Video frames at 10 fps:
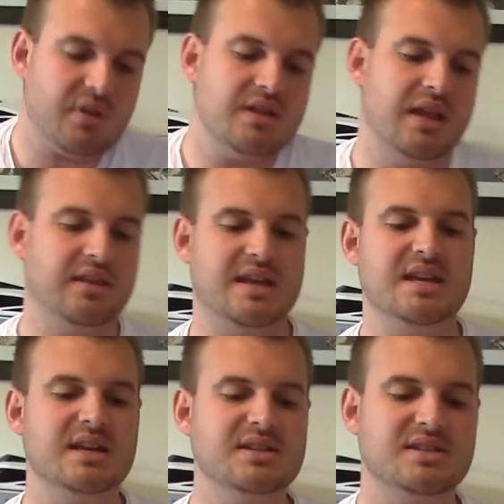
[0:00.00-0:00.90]
Now the
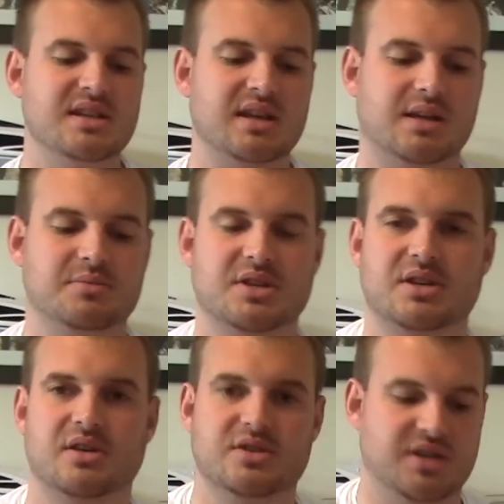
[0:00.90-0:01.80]
ESC that comes in
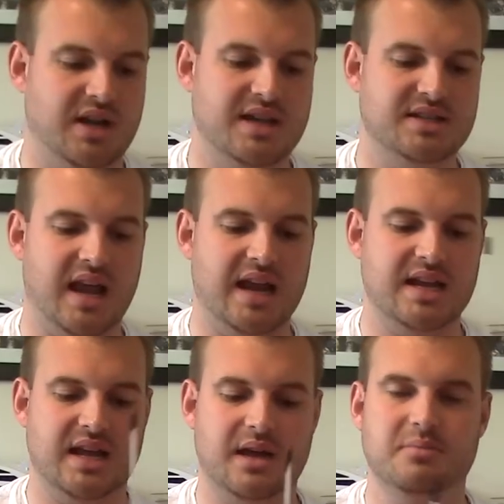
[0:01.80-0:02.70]
here is a nice
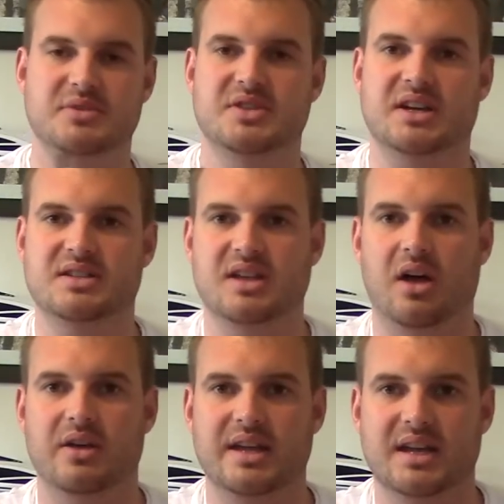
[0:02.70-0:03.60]
80 amp
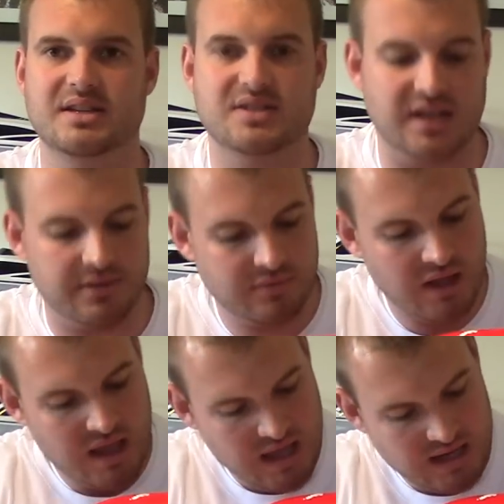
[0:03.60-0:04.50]
6-cell ESC.
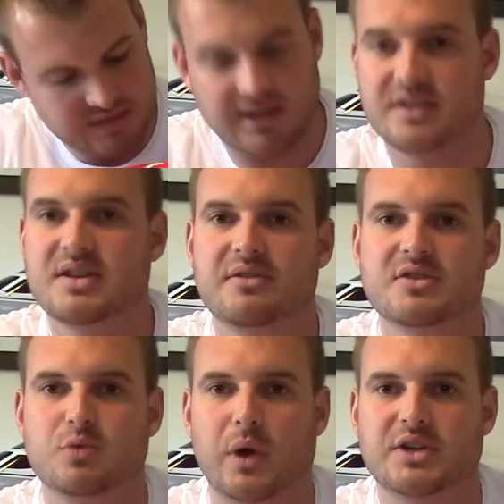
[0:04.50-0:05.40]
It does have a
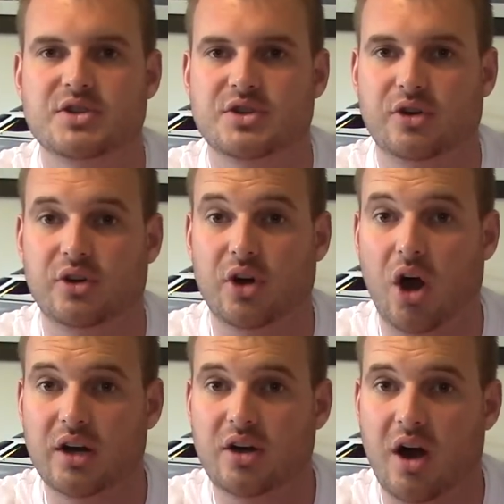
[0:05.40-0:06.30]
switch to turn it
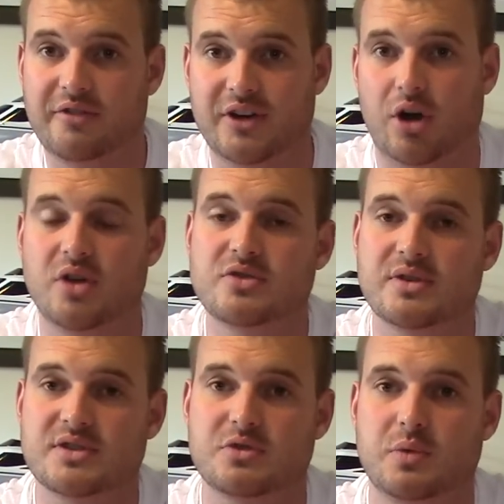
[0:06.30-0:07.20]
on and off, and it also
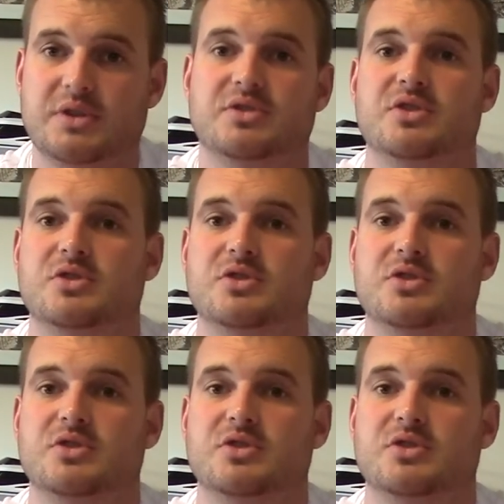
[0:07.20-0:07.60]
has a switch to